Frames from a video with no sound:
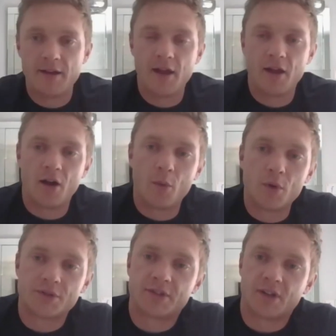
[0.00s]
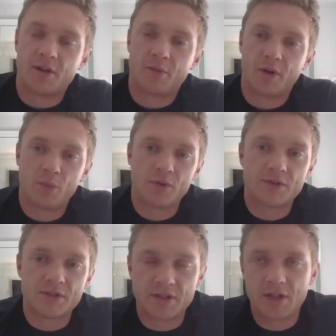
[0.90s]
I was,
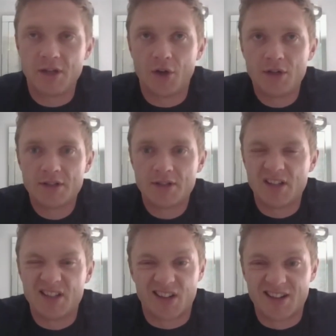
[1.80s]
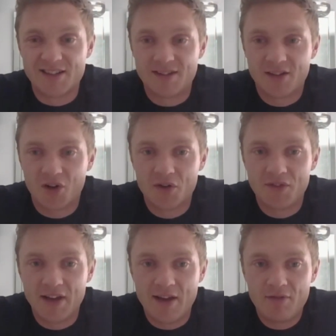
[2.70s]
and I just kind of
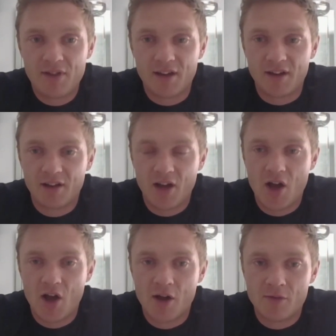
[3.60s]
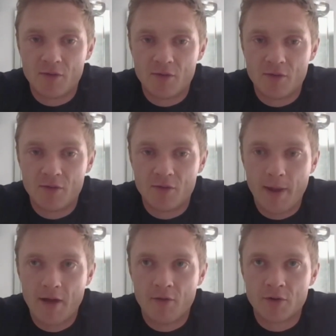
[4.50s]
did everything. My
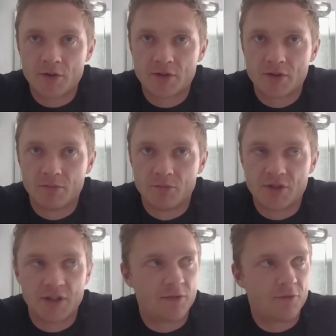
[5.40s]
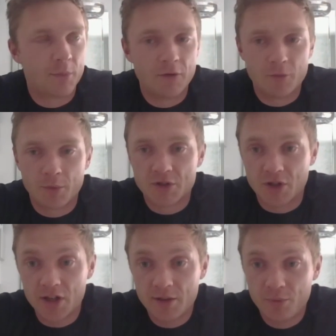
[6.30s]
parents, I'm just thinking from a
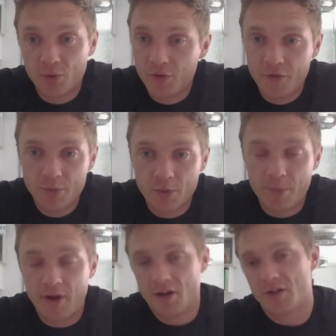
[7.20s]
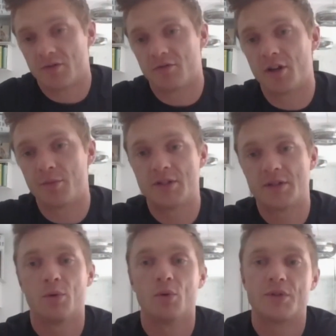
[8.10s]
cycling point of view, my parents are incredibly
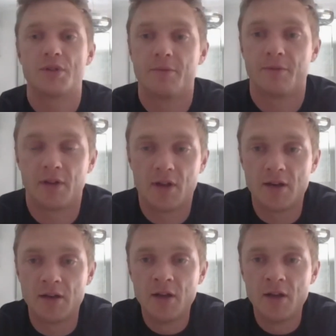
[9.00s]
supportive in